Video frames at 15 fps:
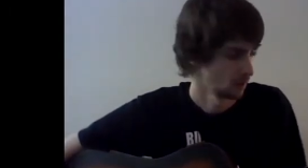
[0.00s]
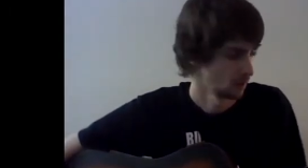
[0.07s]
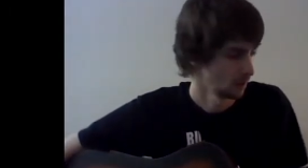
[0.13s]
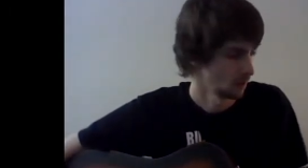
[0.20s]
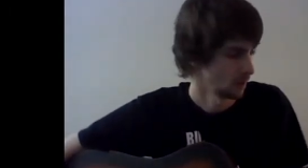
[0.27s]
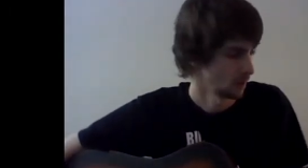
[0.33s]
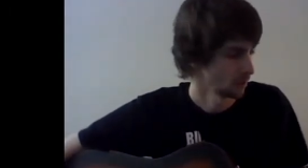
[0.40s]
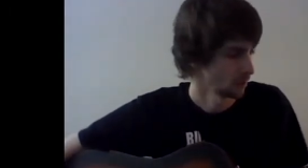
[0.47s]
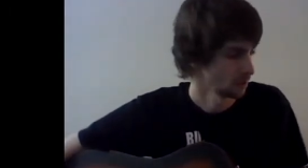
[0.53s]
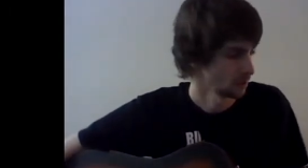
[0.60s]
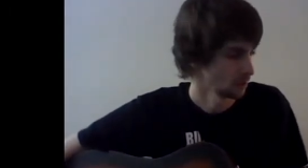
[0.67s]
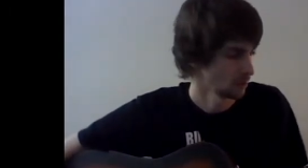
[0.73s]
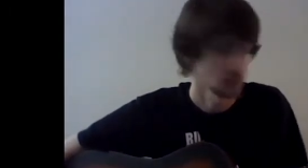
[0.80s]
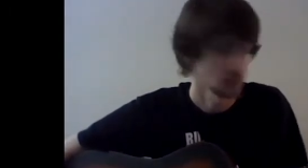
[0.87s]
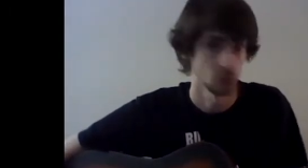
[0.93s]
And we're going to look
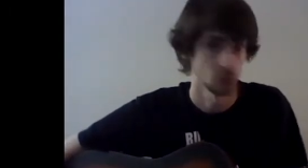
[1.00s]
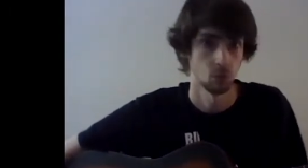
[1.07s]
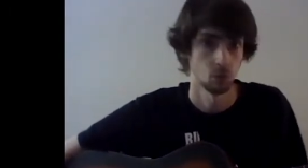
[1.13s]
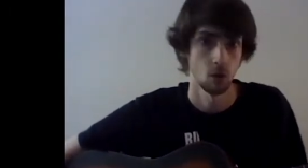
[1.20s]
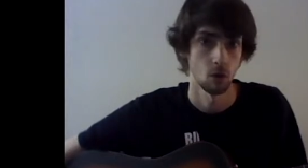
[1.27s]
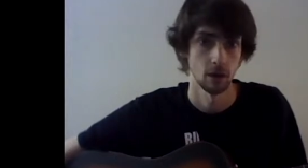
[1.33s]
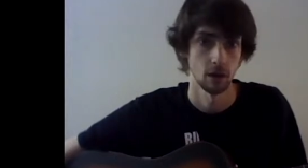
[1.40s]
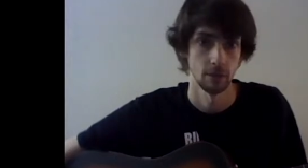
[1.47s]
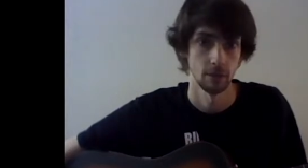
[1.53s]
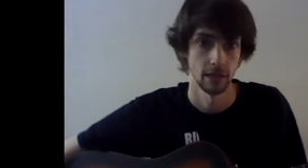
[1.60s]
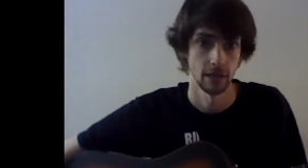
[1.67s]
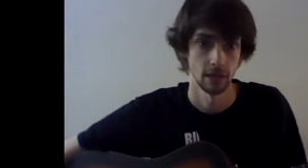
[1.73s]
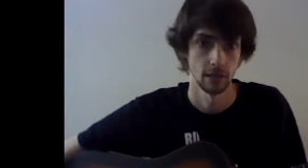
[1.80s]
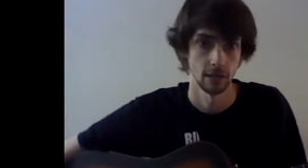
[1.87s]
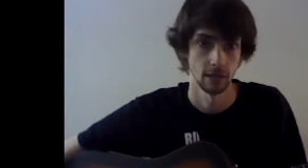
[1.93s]
at just one of the
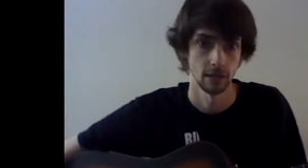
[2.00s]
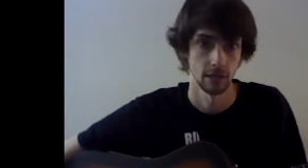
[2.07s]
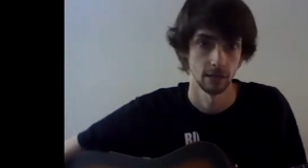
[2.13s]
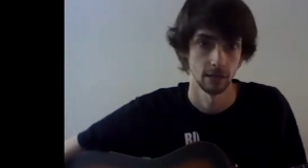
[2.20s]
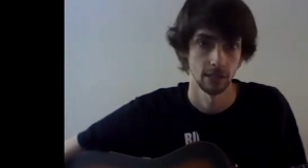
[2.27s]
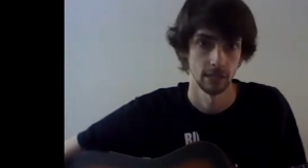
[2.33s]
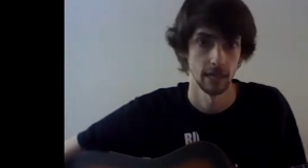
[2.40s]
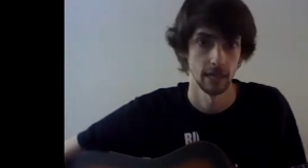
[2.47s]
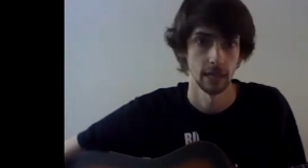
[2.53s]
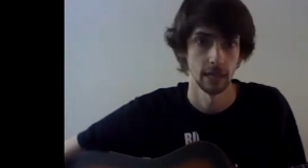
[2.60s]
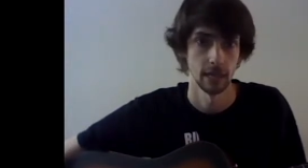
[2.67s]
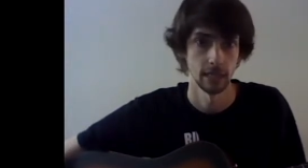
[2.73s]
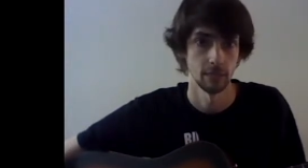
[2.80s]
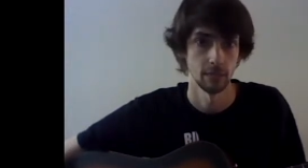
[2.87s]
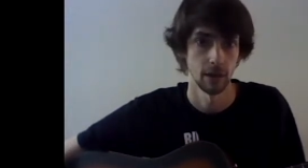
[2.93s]
pentatonic scales today,
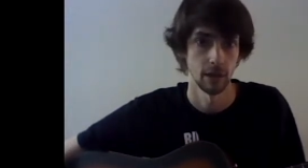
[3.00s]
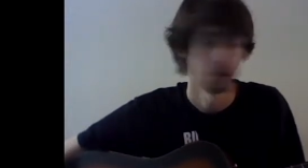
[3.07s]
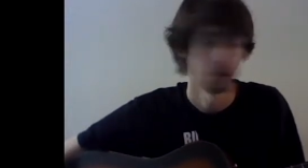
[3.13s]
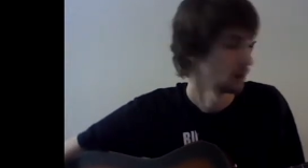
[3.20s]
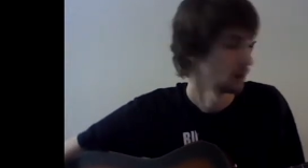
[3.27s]
E minor.